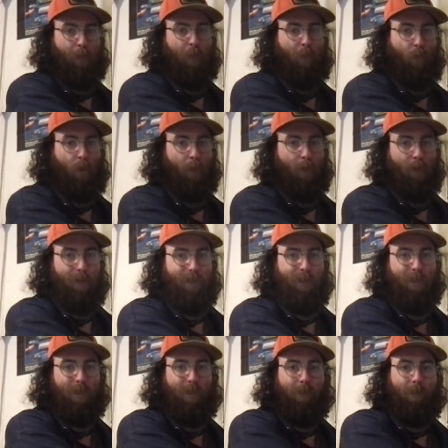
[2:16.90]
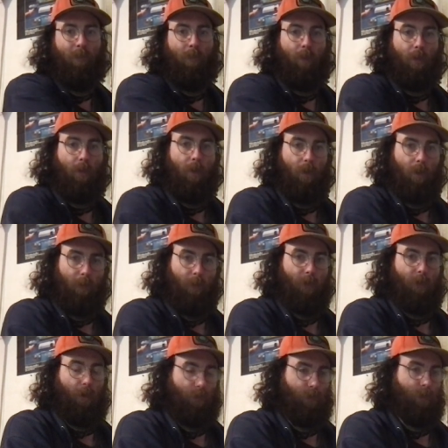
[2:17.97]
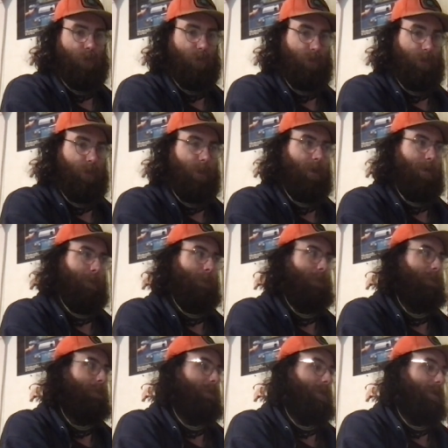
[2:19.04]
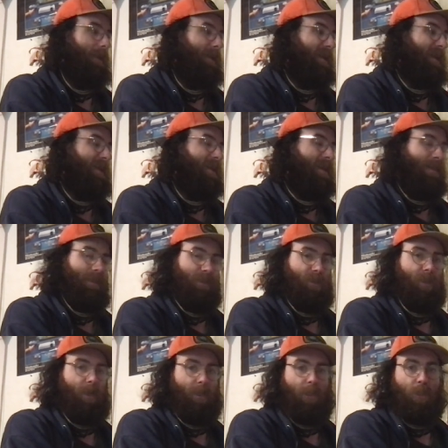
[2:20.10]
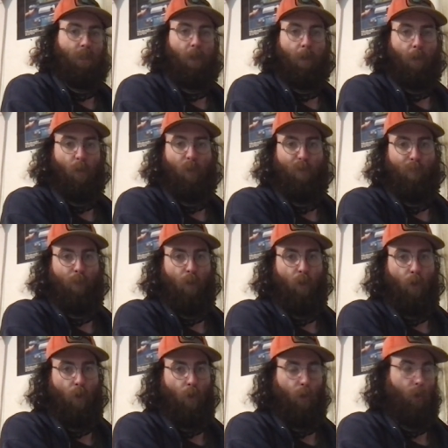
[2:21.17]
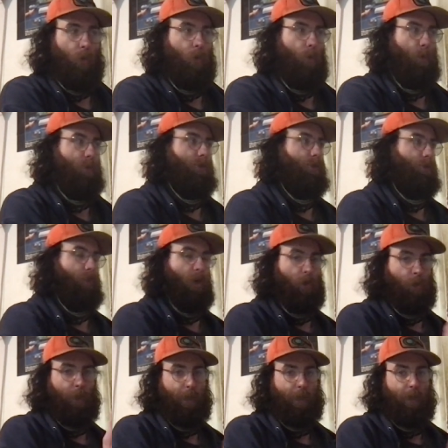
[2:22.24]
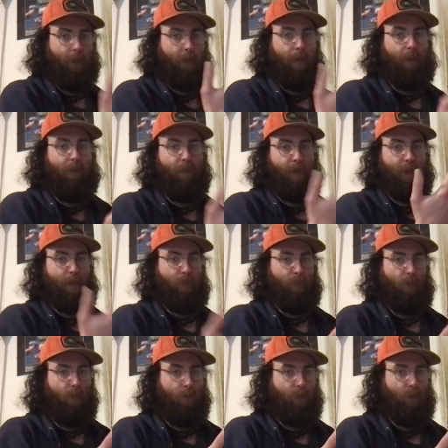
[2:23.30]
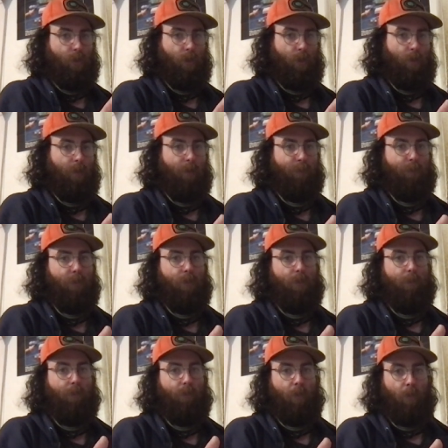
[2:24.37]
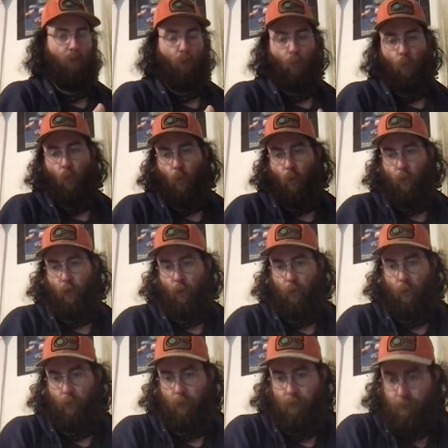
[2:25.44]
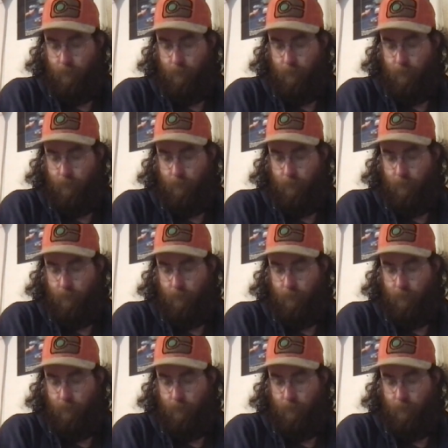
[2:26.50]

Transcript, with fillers: performance, but also so is It's not the same goofball who was juggling explosives or